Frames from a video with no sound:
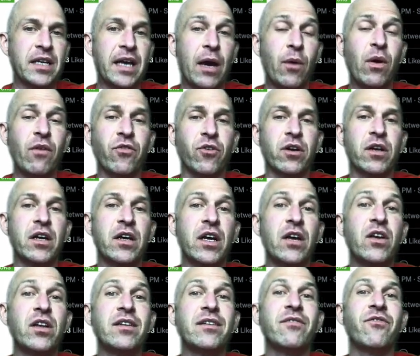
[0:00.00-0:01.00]
However,
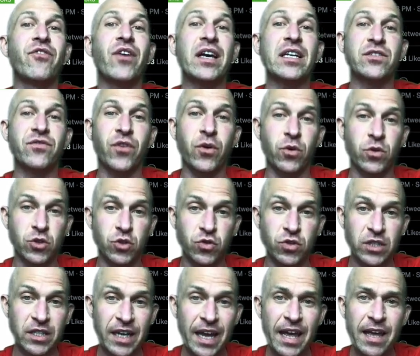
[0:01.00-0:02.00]
fast forward to
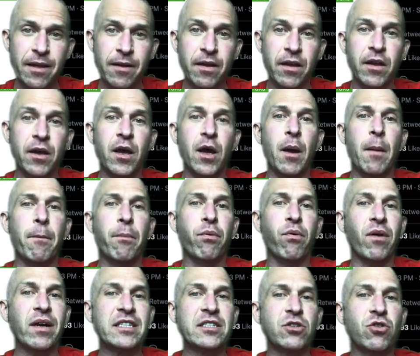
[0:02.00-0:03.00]
today,
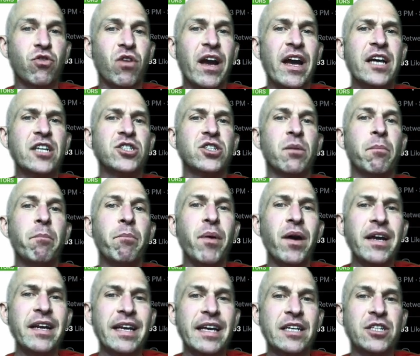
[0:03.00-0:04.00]
price crashed,
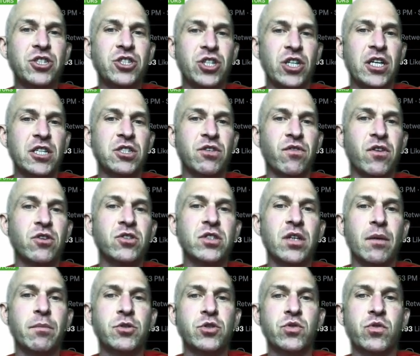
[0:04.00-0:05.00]
but exchange flows
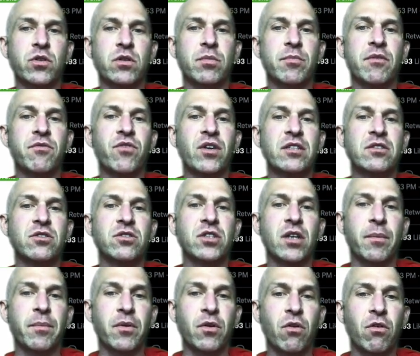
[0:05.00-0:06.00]
up, short term investors
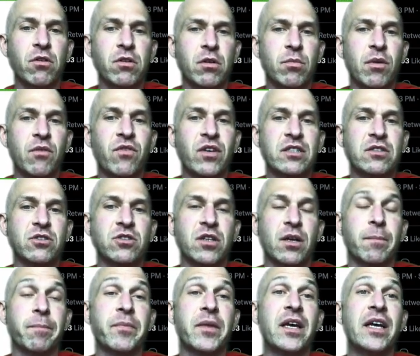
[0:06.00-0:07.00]
up, long term investors
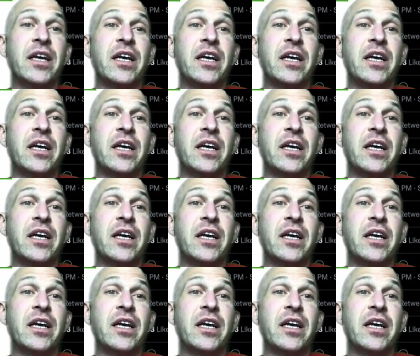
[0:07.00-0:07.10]
up.